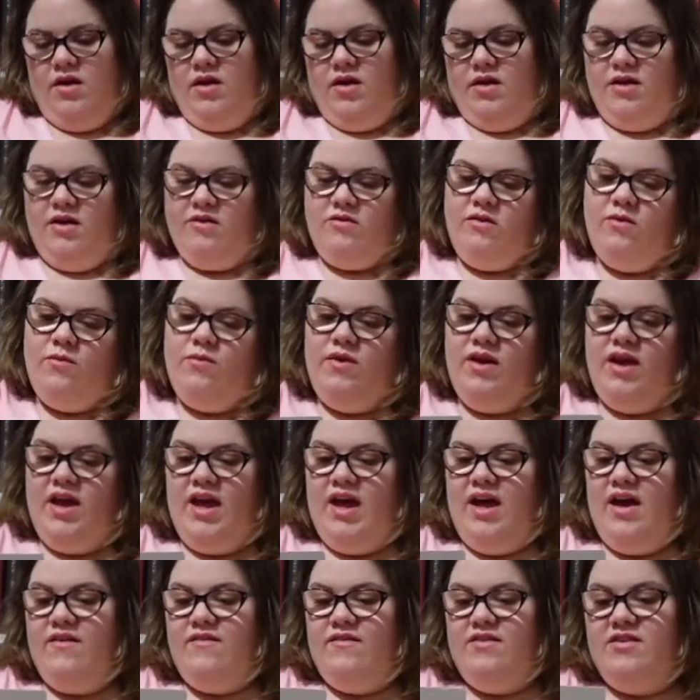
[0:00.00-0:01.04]
Next one we
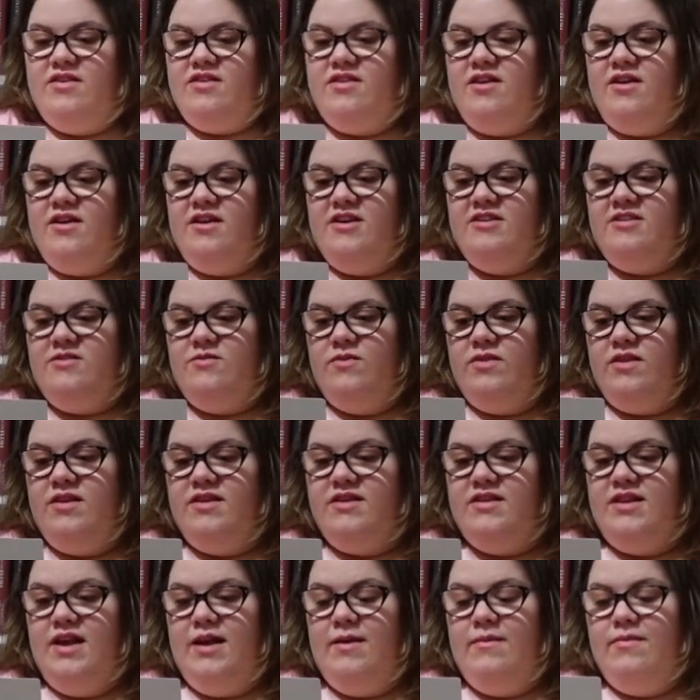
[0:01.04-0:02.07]
have is Starts with the
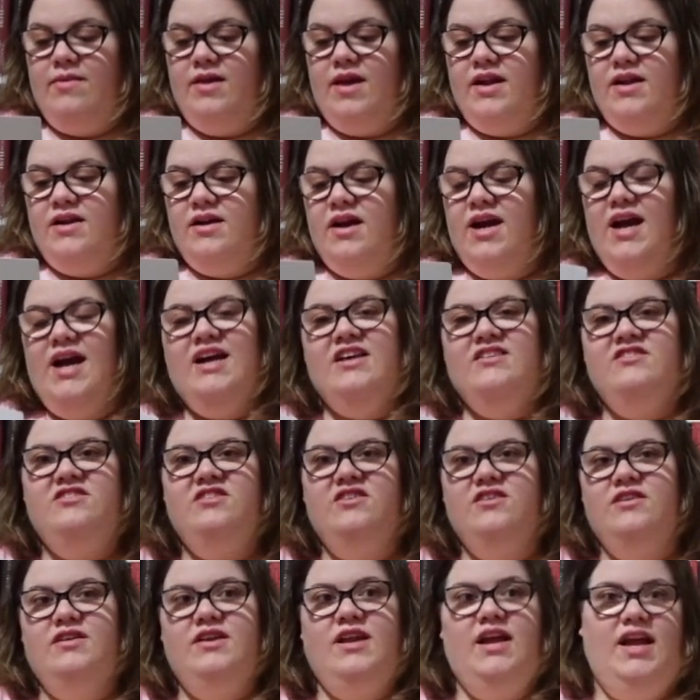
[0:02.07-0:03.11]
Same Letter as
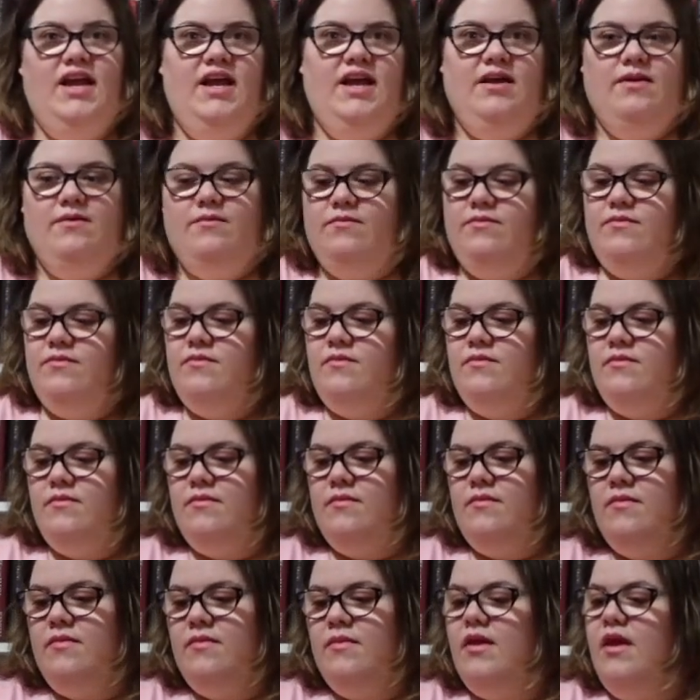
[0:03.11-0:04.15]
Your Name.
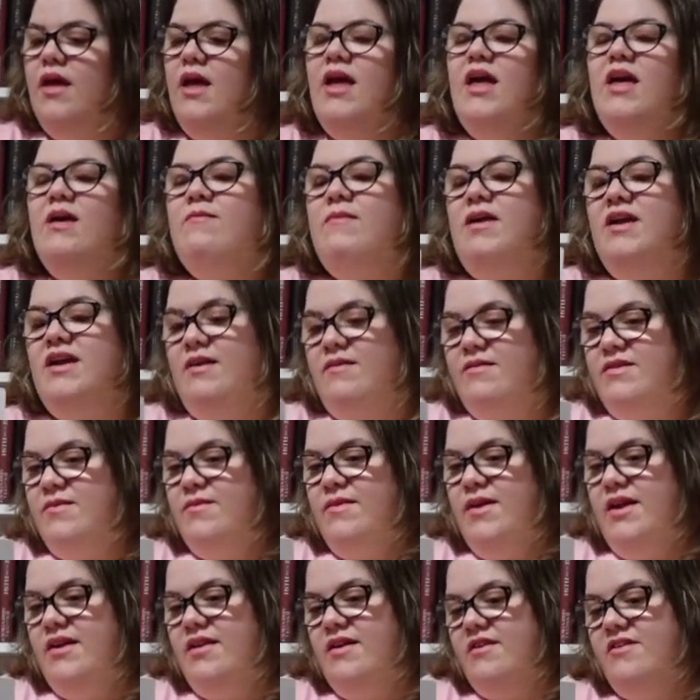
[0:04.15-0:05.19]
My name is
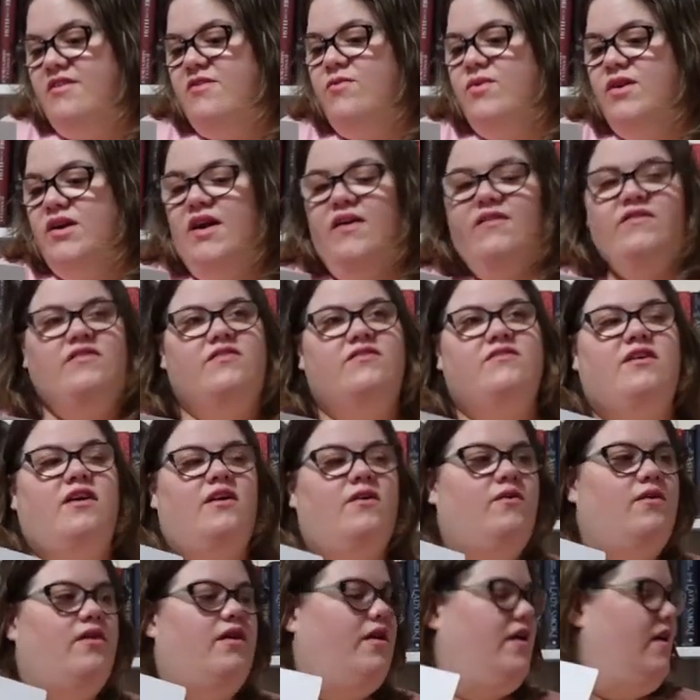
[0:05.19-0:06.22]
Amanda, so we're going to have to
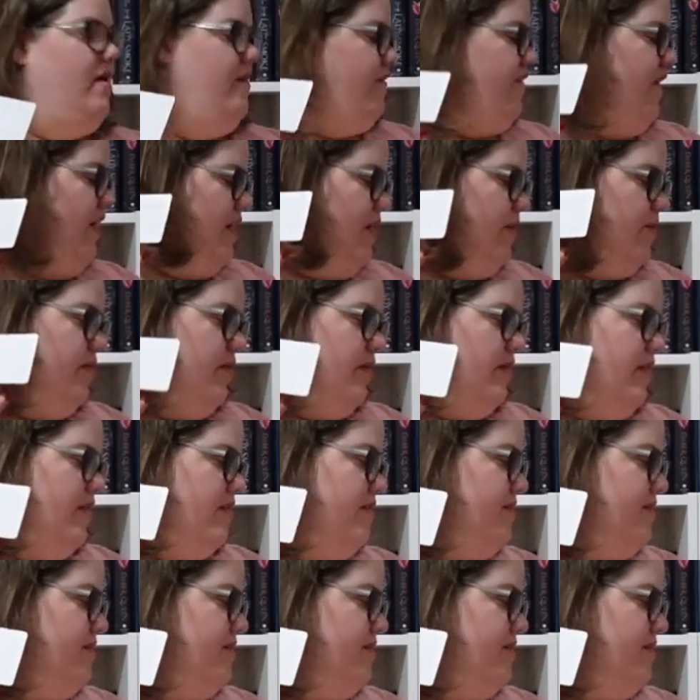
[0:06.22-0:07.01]
find a book that